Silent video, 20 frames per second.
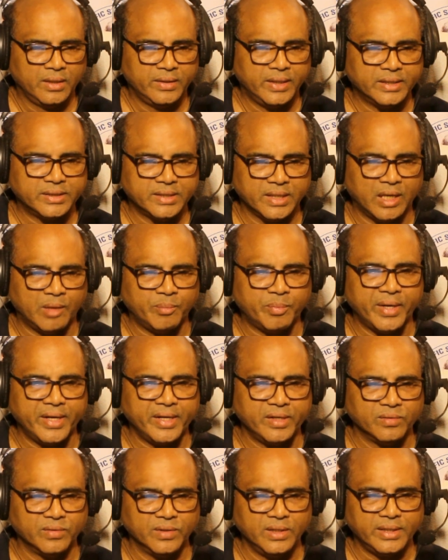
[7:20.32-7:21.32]
that's the
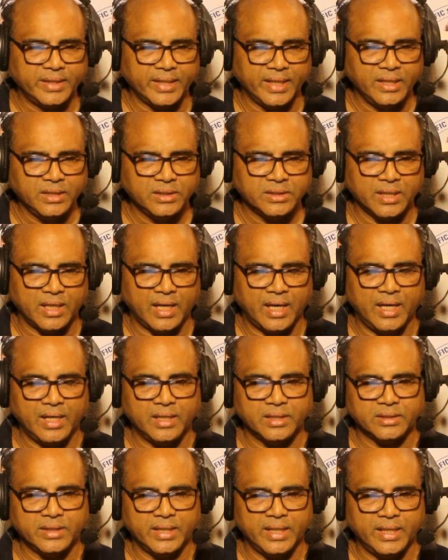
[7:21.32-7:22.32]
operating voltage
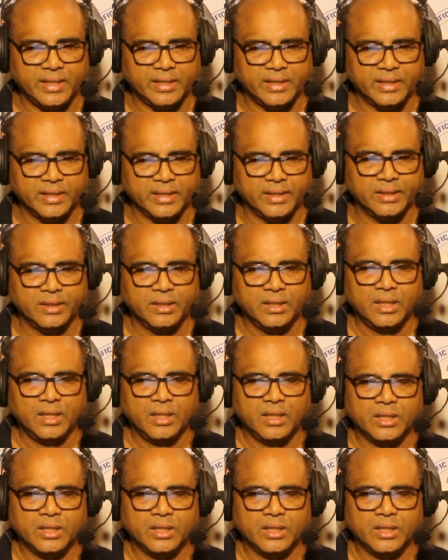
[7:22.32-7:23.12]
and then uh,